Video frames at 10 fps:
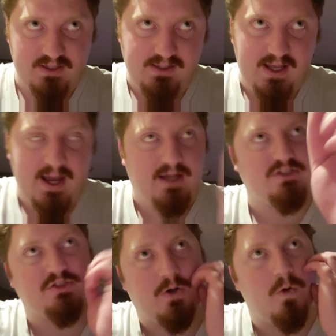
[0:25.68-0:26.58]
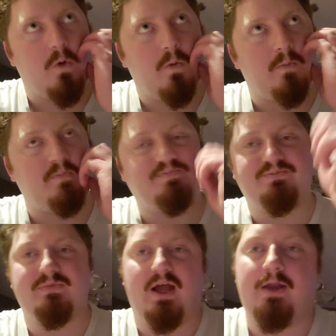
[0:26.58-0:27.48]
Yeah, so
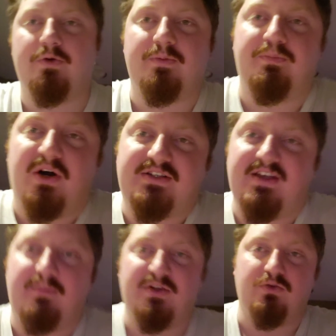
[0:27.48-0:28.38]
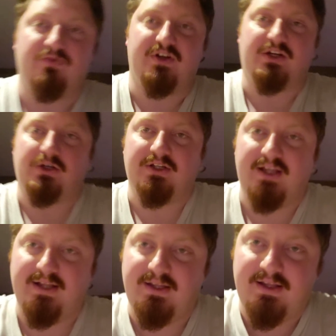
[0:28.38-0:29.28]
I know the Bucs haven't been doing very good
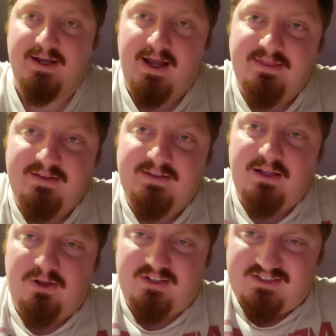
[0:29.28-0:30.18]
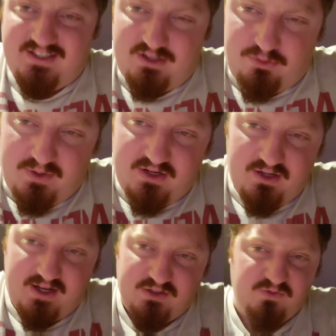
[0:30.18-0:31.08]
lately. Like, I think they lost like 3 of their
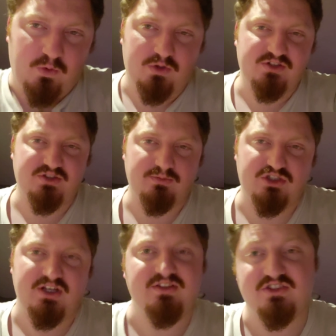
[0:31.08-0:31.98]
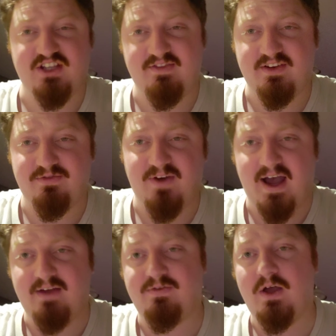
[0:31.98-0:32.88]
last 4 or some shit. They're
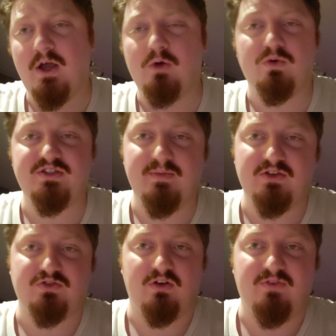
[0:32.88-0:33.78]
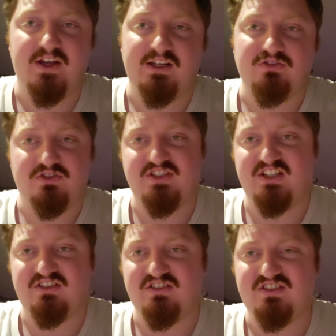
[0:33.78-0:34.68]
7-5, whereas the Minnesota Vikings are
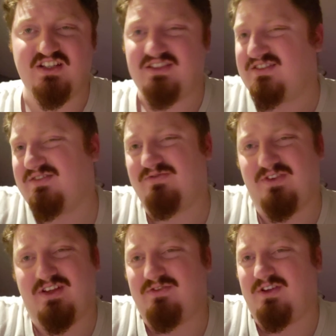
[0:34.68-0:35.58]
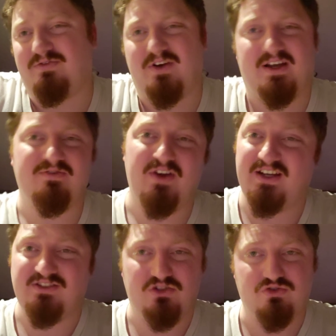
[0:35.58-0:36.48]
6-6. The fucking
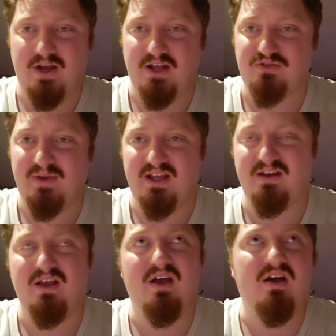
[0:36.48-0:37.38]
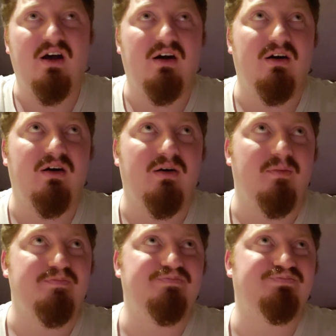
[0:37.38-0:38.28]
Vikings are trash, man. I
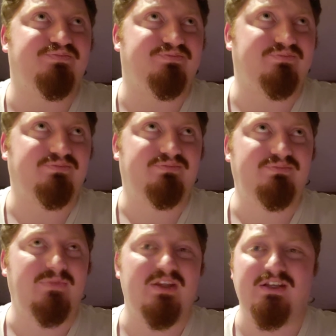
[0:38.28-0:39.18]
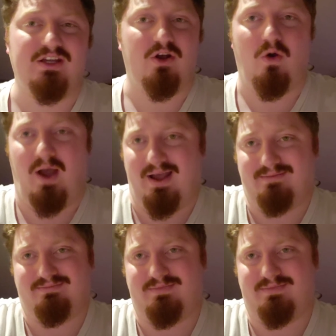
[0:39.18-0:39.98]
know the